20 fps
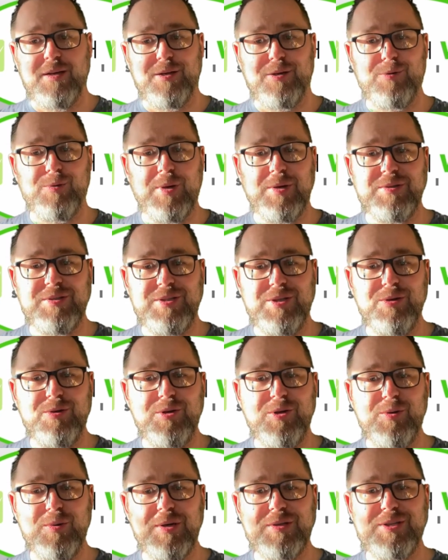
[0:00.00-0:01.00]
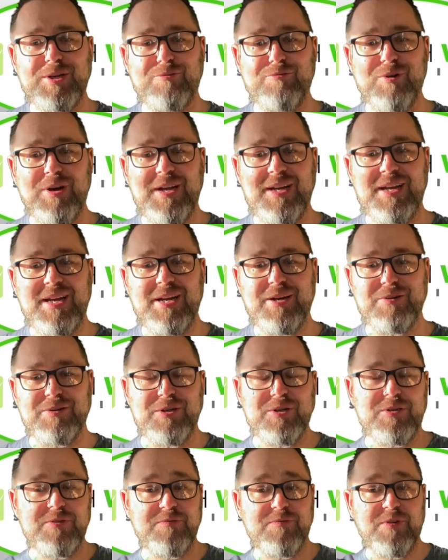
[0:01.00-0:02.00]
Go out, you can go out there right now and
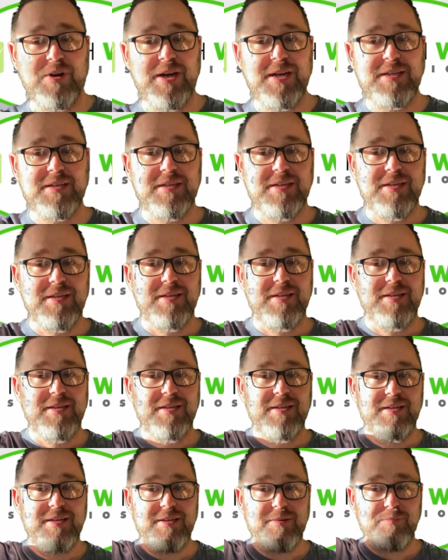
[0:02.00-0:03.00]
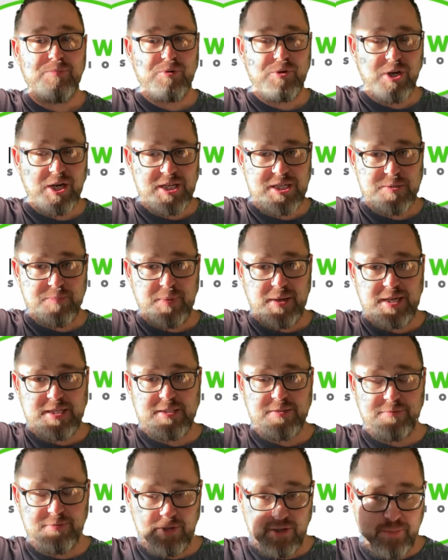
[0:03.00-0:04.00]
you can find
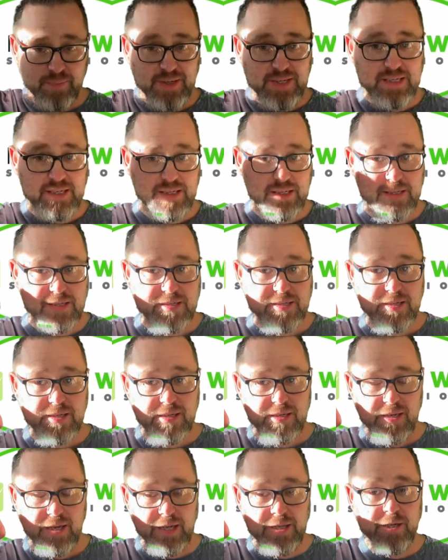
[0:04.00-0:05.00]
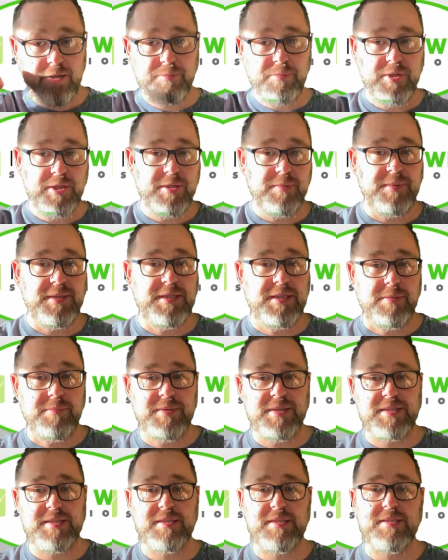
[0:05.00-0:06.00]
prospects for your business and you can pull them into your
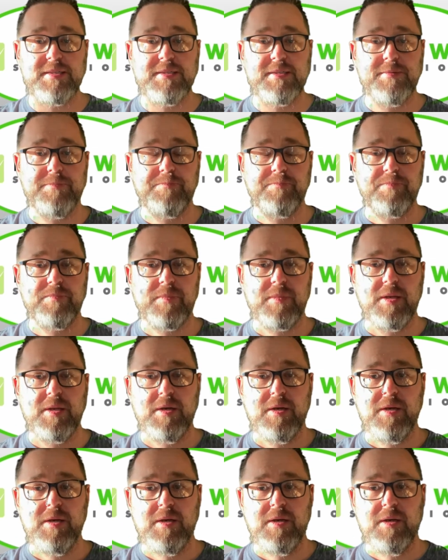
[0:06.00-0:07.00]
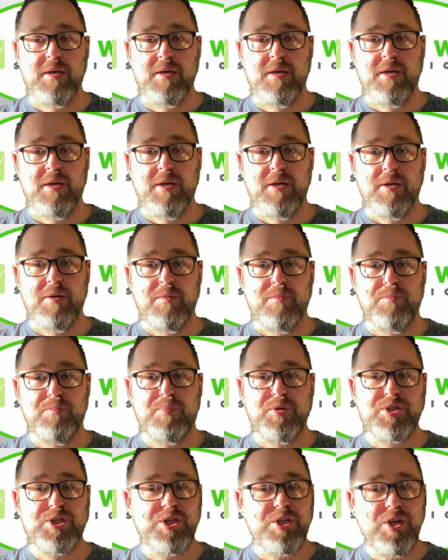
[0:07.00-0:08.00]
business.
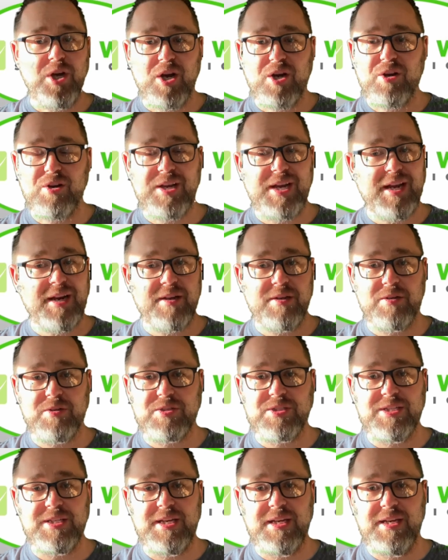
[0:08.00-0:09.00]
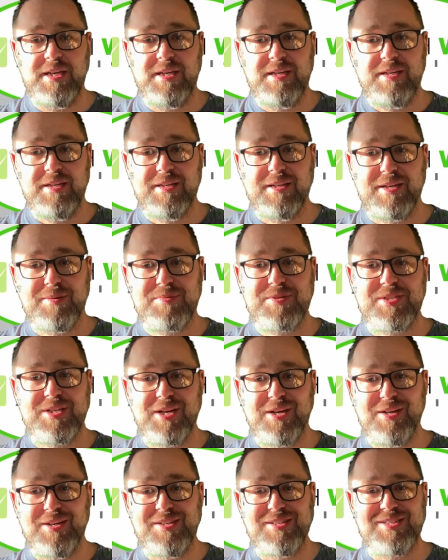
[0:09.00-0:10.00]
But you're not going to get an RTE. I'm
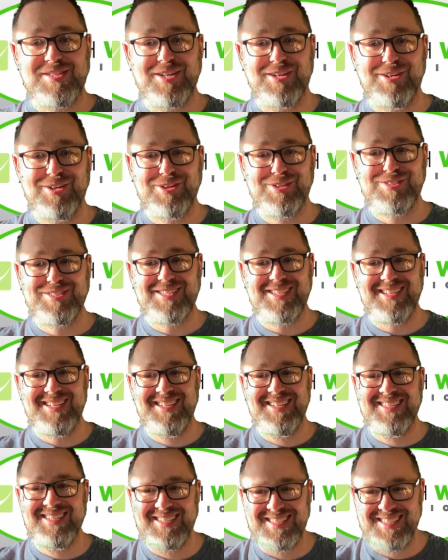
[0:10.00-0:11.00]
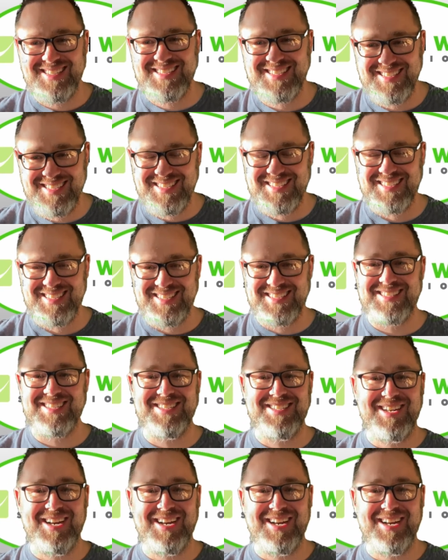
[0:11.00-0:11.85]
sorry, sorry RTE. Did